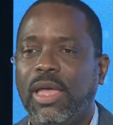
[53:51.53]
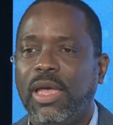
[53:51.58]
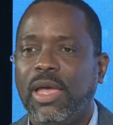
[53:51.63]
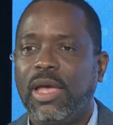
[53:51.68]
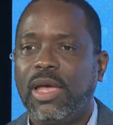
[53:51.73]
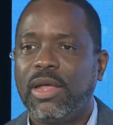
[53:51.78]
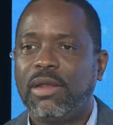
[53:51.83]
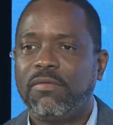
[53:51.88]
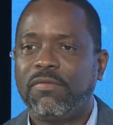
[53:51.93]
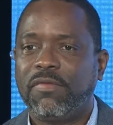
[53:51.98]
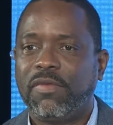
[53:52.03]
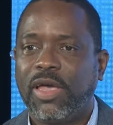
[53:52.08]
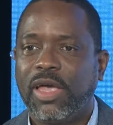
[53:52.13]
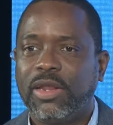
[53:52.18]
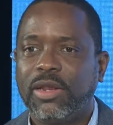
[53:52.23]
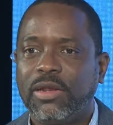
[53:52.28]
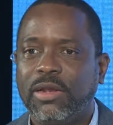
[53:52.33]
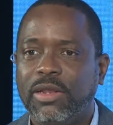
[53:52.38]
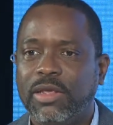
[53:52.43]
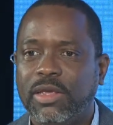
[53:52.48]
and
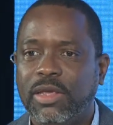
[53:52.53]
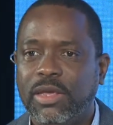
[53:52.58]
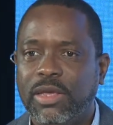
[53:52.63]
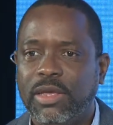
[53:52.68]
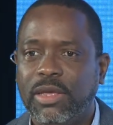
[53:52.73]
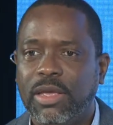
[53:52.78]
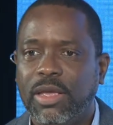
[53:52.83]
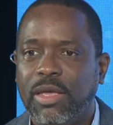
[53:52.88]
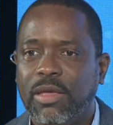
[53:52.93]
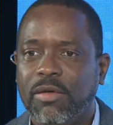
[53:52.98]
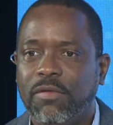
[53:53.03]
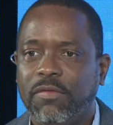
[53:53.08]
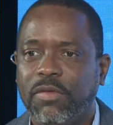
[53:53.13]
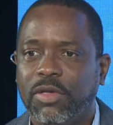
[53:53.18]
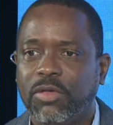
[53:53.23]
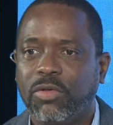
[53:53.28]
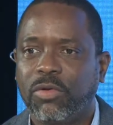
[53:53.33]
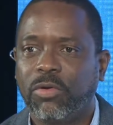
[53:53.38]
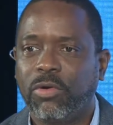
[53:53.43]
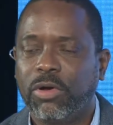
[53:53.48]
finally
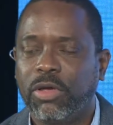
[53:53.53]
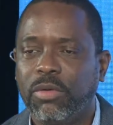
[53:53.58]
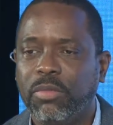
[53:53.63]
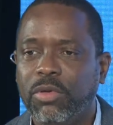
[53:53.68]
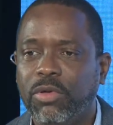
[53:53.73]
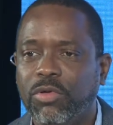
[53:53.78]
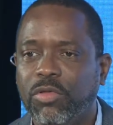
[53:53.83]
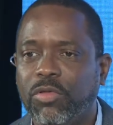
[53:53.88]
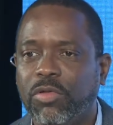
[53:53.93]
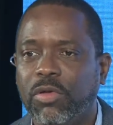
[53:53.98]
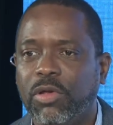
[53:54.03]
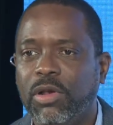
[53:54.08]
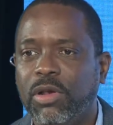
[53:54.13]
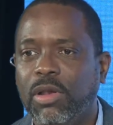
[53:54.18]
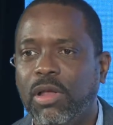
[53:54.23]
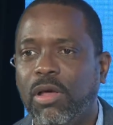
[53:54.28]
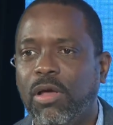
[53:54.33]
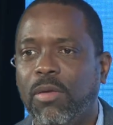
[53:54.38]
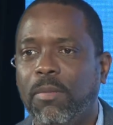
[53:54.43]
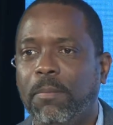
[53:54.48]
Victoria
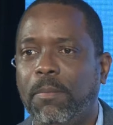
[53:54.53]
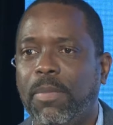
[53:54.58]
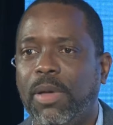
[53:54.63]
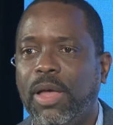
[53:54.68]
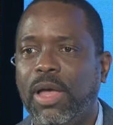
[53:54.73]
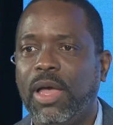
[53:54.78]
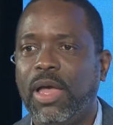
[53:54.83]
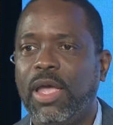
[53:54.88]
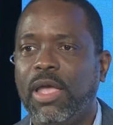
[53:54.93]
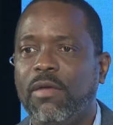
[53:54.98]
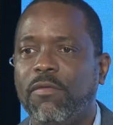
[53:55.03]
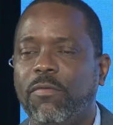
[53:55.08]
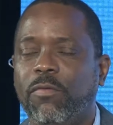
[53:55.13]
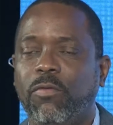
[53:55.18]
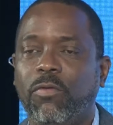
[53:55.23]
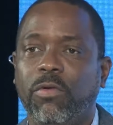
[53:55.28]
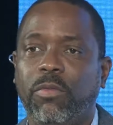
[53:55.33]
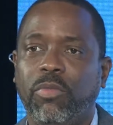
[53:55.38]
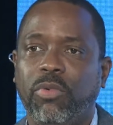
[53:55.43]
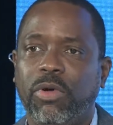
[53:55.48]
Mutual up by
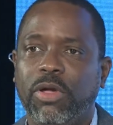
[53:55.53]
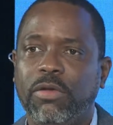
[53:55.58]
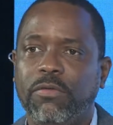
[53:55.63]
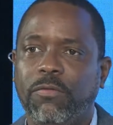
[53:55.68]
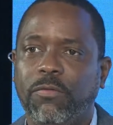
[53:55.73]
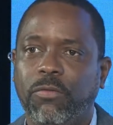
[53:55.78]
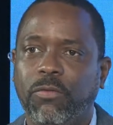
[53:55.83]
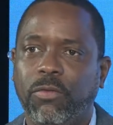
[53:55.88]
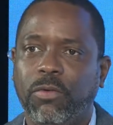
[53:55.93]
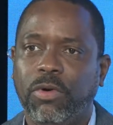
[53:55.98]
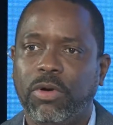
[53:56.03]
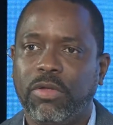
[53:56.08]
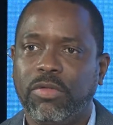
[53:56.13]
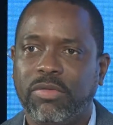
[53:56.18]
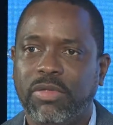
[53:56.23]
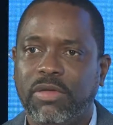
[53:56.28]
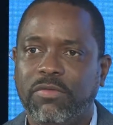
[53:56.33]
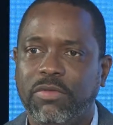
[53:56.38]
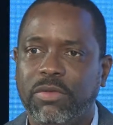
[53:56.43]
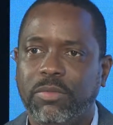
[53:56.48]

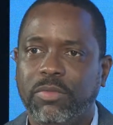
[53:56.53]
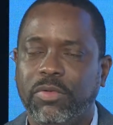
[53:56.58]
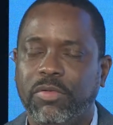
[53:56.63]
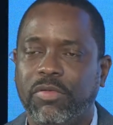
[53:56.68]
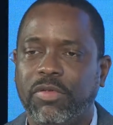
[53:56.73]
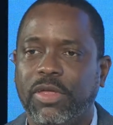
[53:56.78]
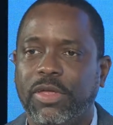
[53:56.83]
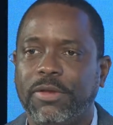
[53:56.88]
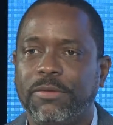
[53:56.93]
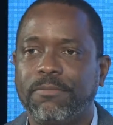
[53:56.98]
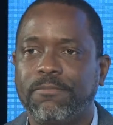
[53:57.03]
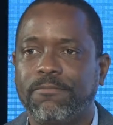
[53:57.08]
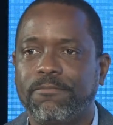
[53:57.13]
4.47%.